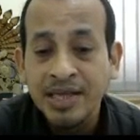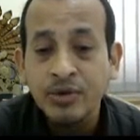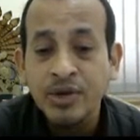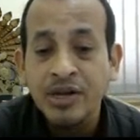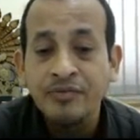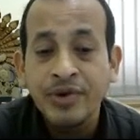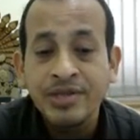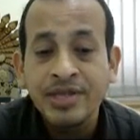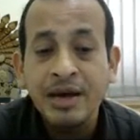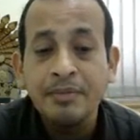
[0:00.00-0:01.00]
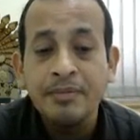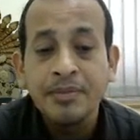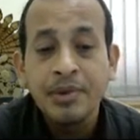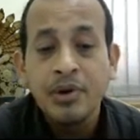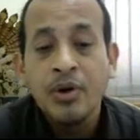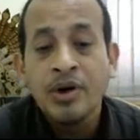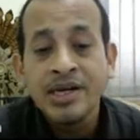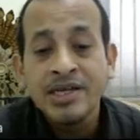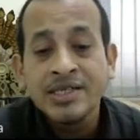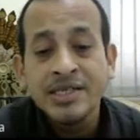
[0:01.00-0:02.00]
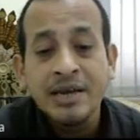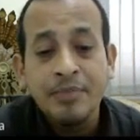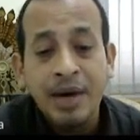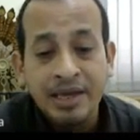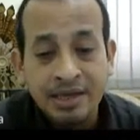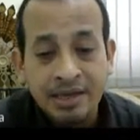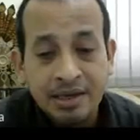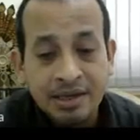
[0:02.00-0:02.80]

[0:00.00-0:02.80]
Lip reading: That will influence the organizational buying.